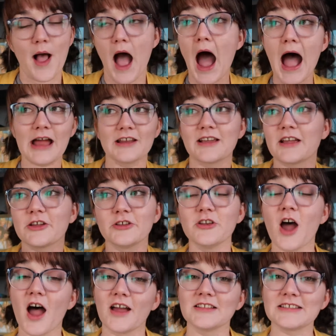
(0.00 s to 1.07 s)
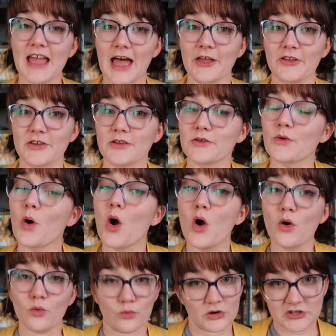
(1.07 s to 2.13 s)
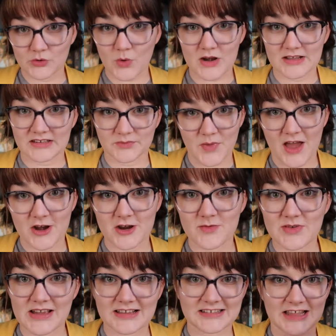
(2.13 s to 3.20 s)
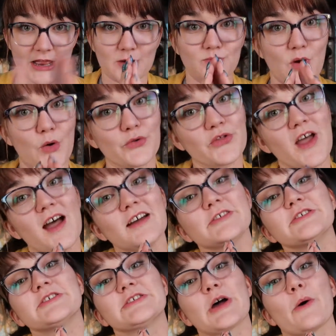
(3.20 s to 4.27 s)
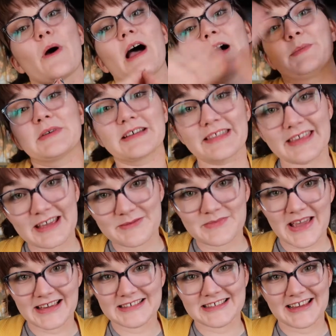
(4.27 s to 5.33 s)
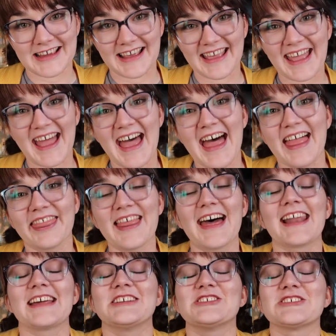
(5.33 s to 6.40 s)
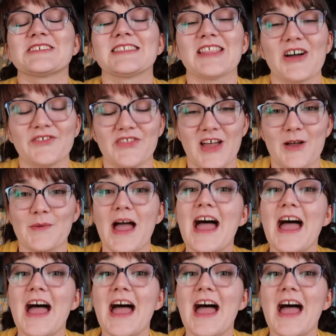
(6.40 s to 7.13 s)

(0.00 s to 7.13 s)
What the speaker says: I could not tell you which one is better because they are both so epically amazing that I just love them.